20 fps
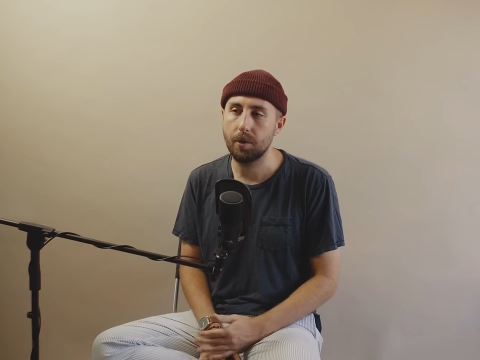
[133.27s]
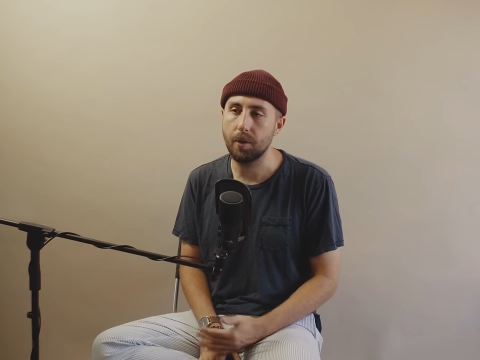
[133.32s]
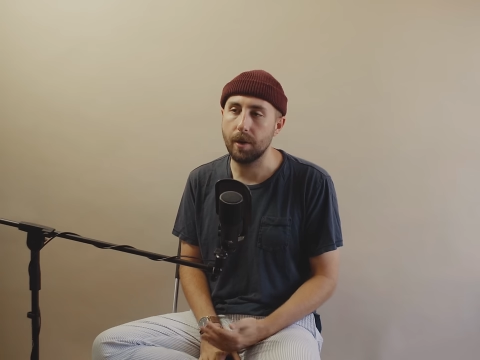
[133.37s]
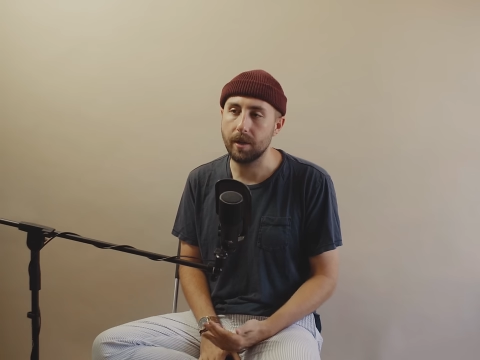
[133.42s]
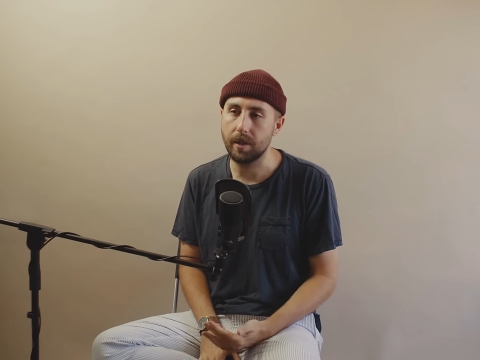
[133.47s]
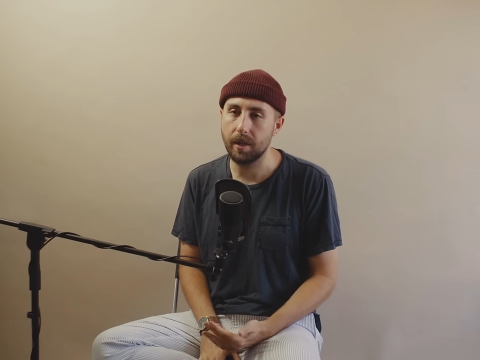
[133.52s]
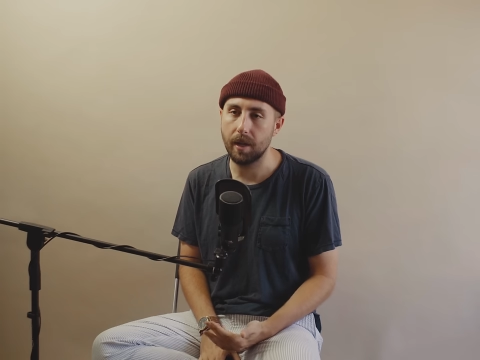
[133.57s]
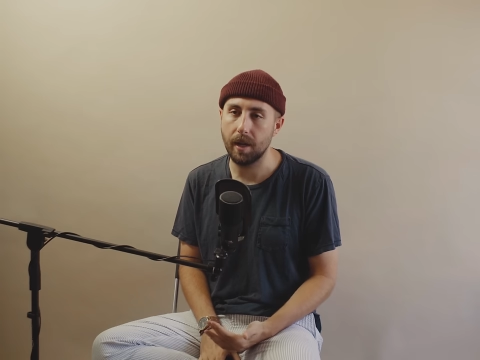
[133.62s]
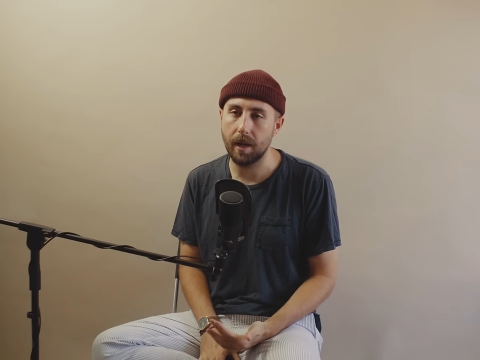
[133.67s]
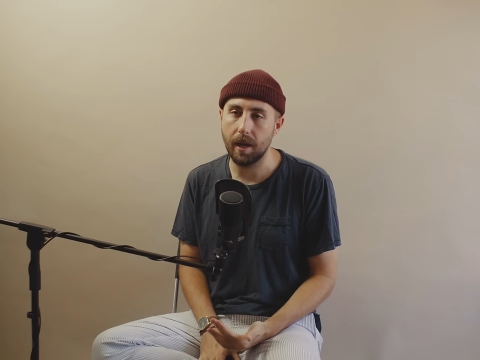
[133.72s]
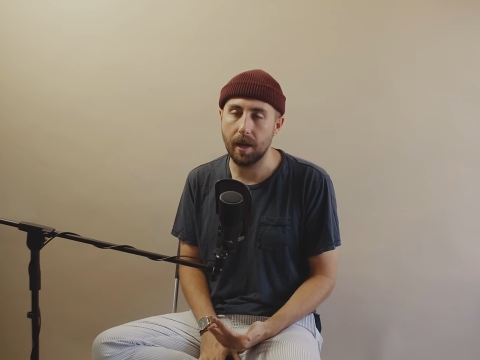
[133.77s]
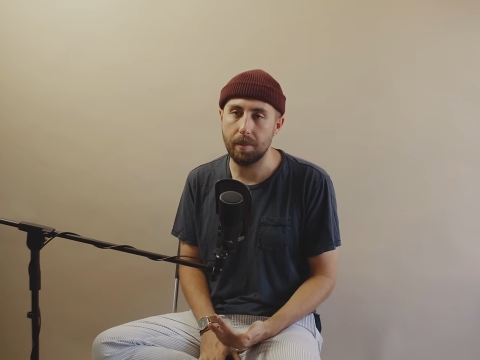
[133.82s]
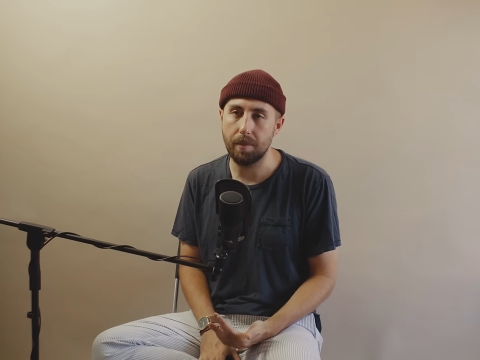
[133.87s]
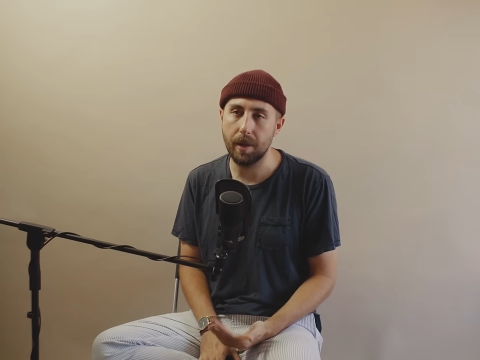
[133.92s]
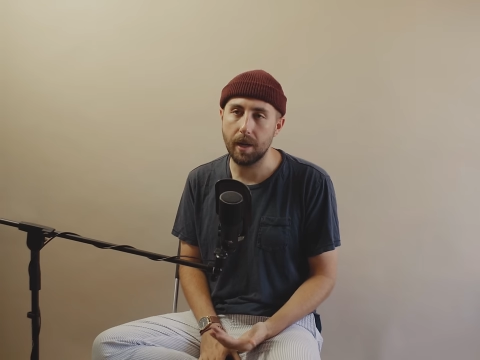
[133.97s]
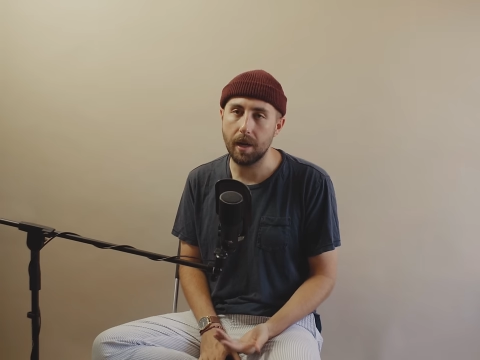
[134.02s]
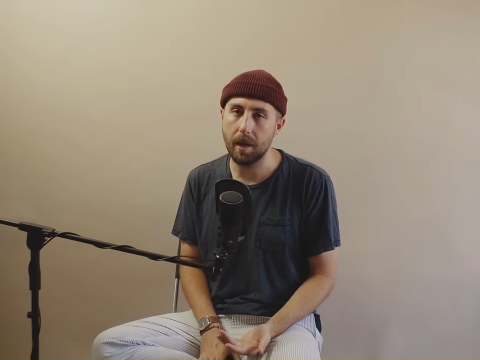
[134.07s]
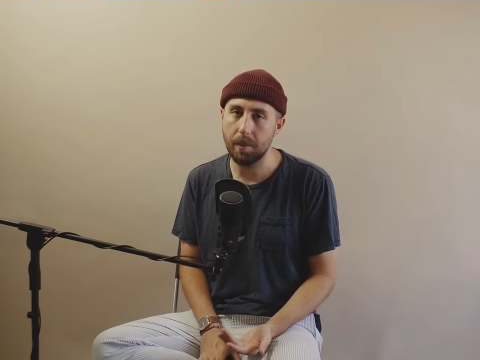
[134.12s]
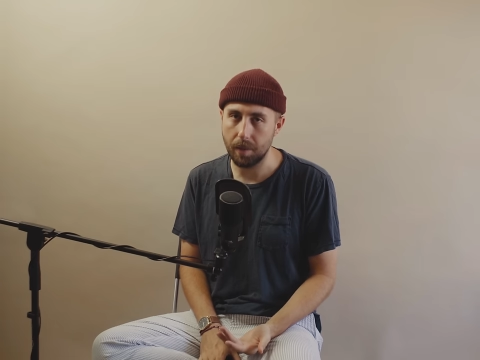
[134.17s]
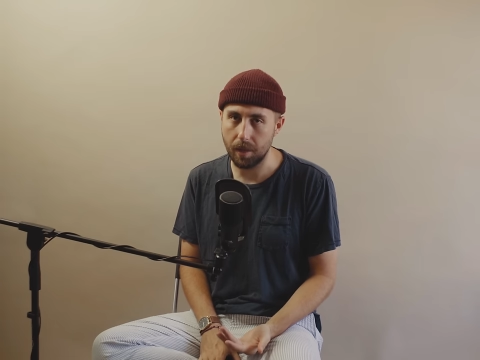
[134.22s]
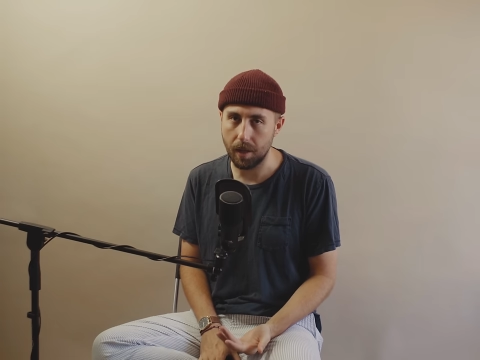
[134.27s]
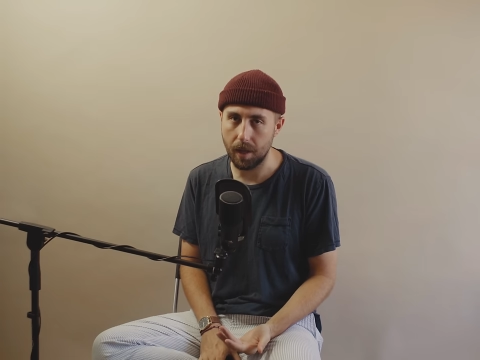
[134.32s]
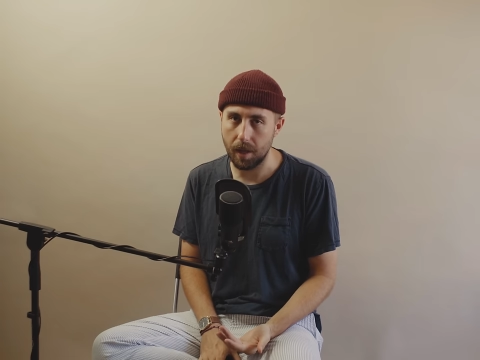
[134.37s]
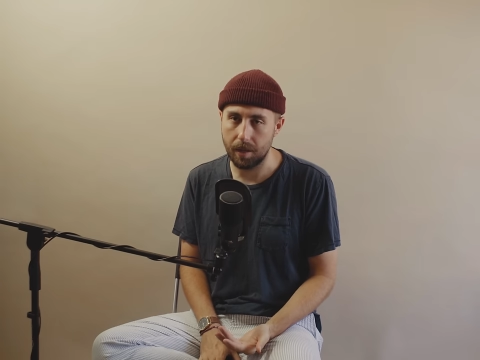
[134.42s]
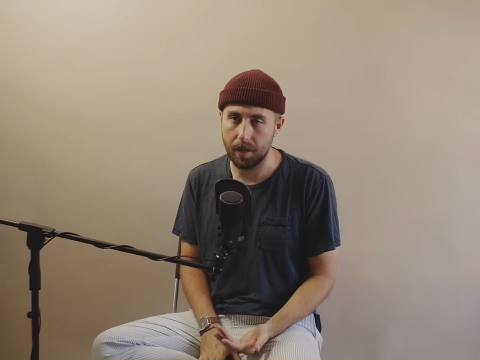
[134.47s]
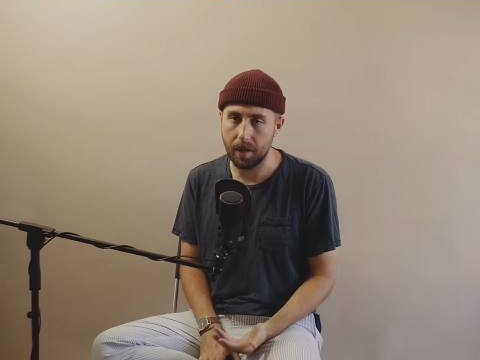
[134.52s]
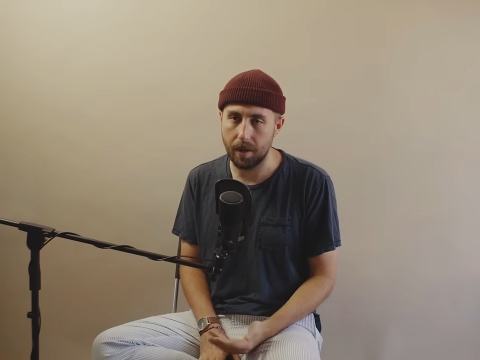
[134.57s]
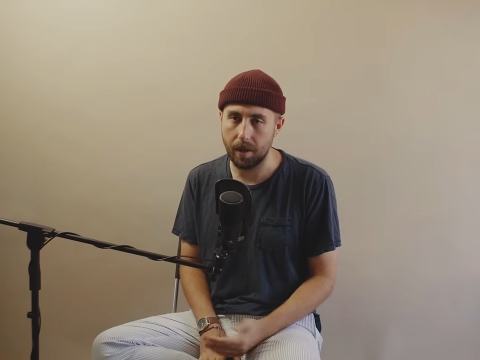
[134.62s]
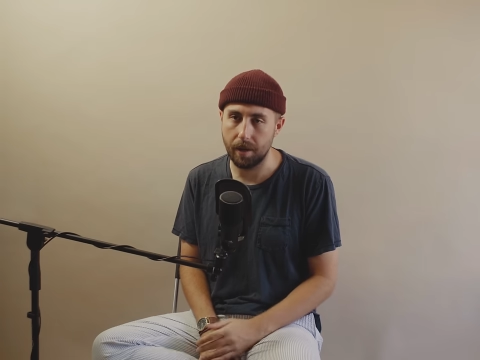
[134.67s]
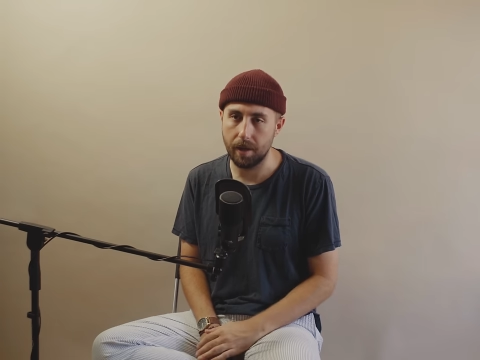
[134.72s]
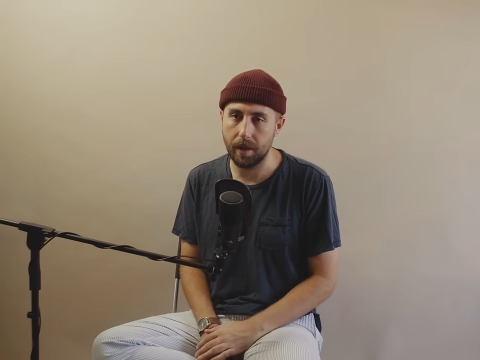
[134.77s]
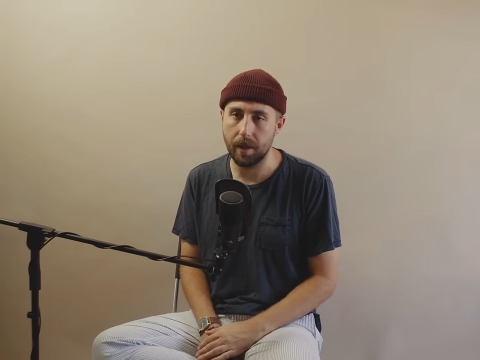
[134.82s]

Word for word: Granted, I got beat up a lot there